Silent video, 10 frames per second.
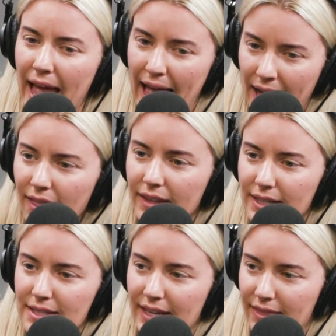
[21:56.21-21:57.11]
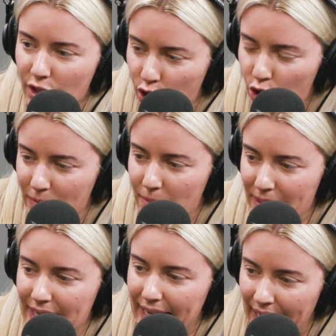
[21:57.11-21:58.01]
Alex, like the human
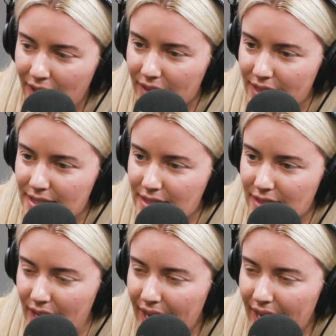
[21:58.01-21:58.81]
being Alex,